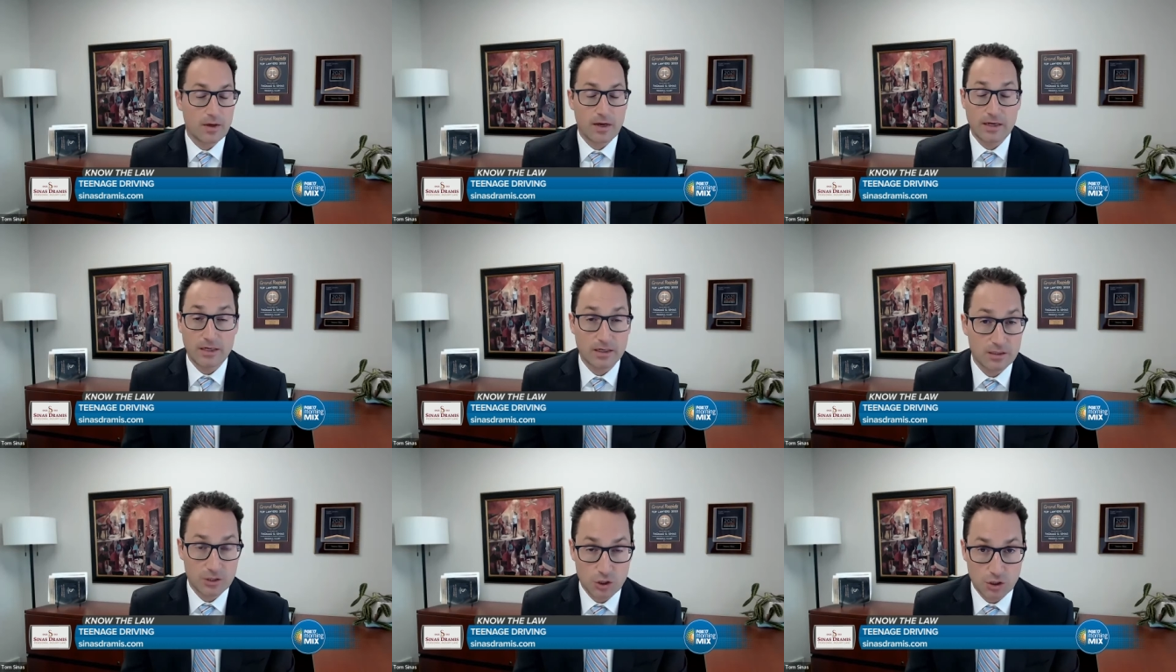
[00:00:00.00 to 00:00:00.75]
It
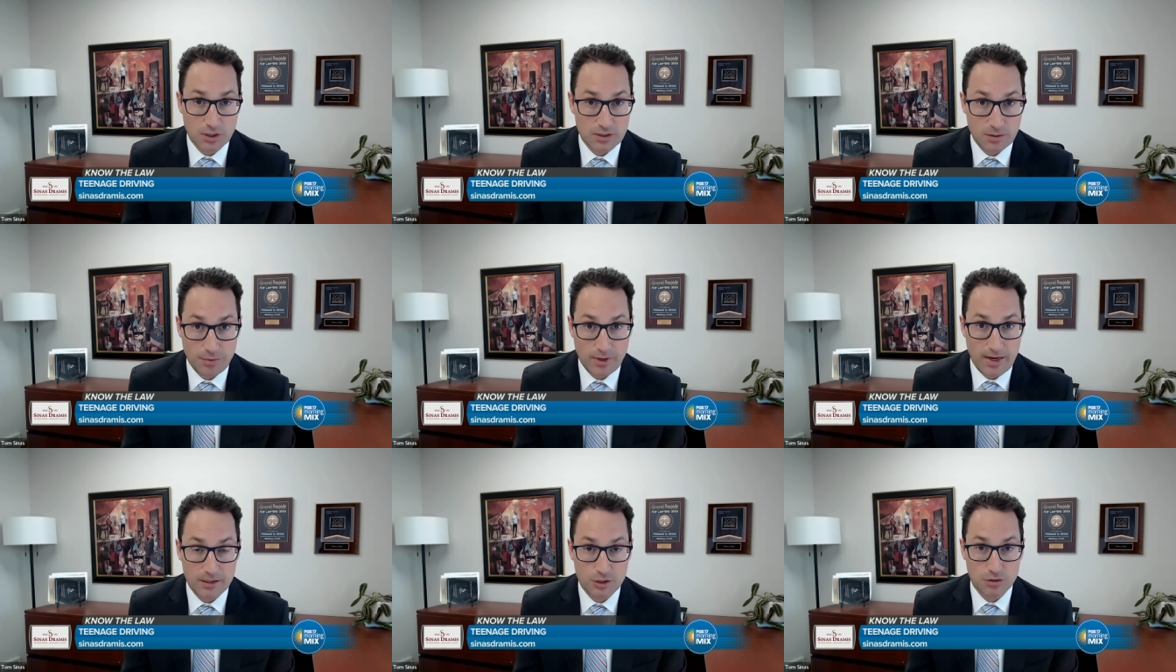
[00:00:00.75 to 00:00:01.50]
doesn't just
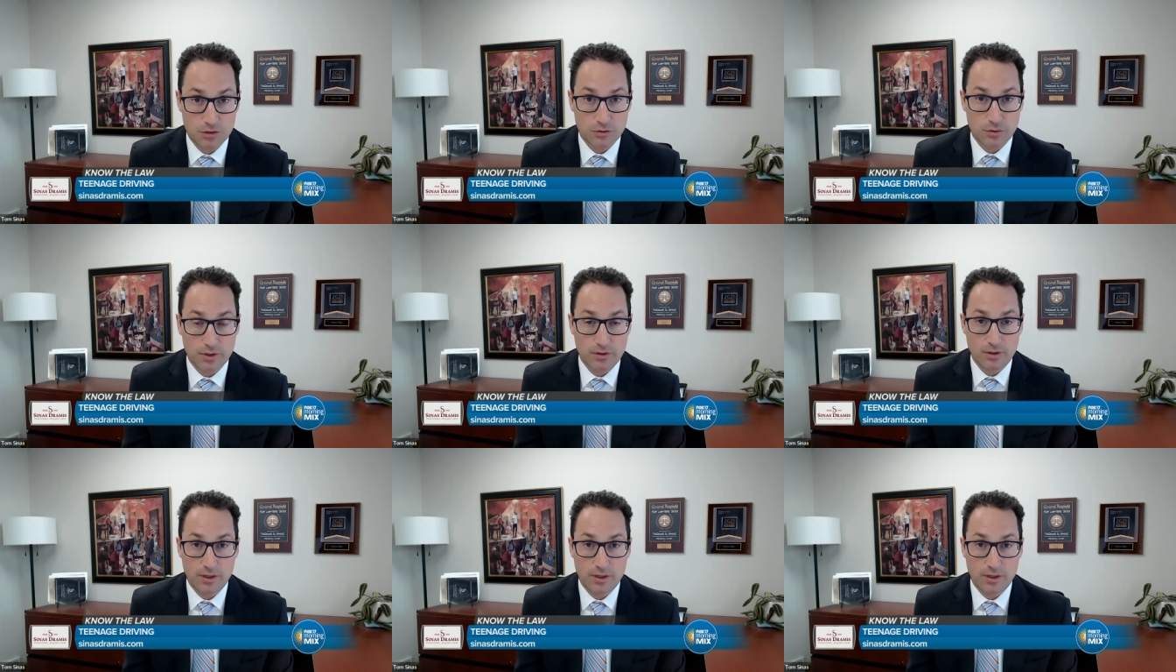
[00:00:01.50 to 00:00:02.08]
apply to children.